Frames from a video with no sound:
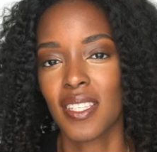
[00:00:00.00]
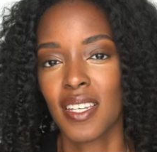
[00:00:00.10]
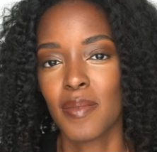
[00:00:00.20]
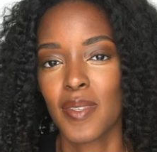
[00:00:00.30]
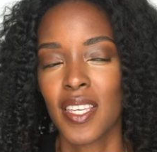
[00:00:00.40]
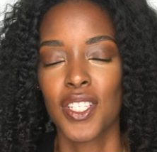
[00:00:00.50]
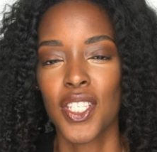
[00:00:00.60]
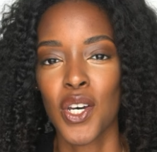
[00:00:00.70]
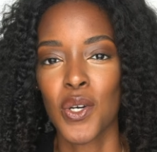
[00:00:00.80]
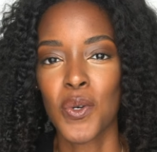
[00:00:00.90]
steps.
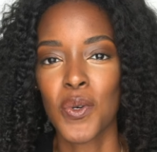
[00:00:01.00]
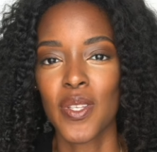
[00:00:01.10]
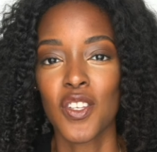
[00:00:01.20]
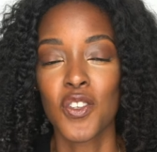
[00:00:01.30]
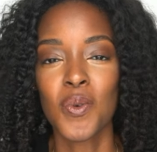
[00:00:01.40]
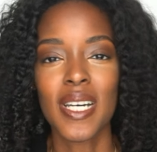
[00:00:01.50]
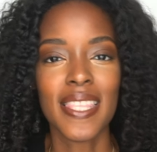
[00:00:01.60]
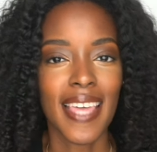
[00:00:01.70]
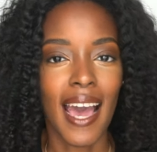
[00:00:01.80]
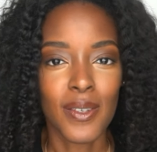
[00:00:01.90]
So to do a
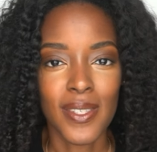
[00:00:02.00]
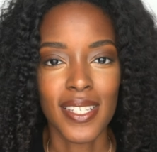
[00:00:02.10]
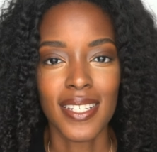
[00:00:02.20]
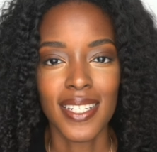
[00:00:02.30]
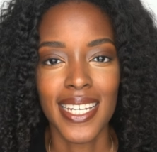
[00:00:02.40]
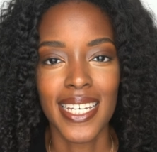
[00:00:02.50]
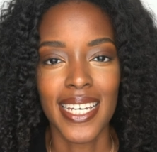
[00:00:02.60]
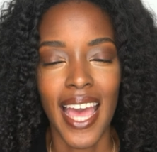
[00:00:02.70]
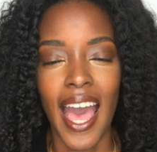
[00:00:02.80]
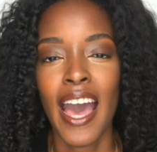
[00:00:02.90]
thousand,
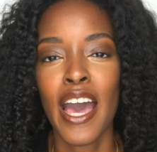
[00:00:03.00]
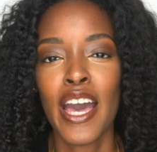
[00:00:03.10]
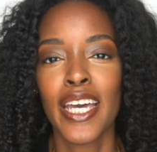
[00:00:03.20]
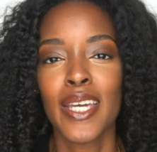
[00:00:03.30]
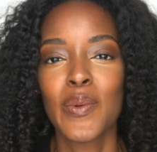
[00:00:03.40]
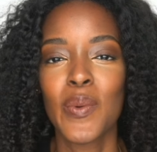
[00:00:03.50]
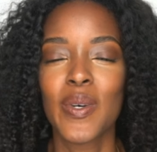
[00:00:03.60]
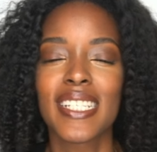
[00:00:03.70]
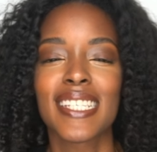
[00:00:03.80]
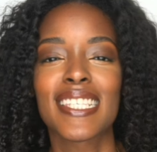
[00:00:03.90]
I
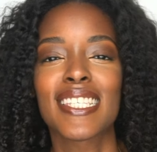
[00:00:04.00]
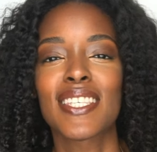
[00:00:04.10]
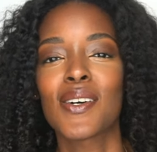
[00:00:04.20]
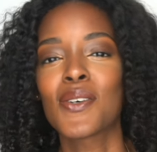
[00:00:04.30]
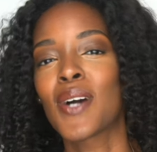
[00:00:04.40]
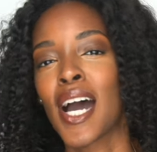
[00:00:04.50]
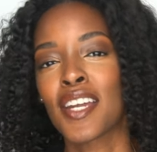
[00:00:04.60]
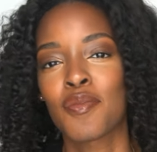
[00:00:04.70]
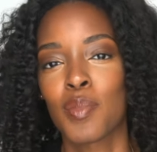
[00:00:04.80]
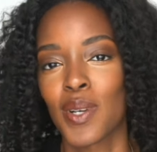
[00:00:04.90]
was so out
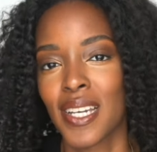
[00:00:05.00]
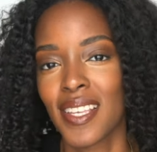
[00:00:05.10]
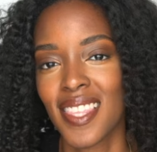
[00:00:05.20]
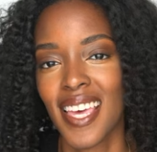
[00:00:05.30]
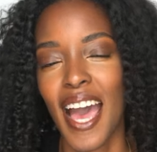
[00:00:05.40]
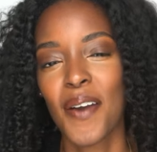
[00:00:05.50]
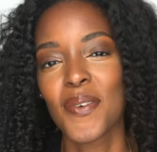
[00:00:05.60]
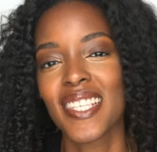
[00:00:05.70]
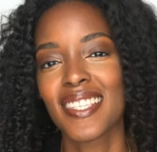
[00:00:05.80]
of breath. I was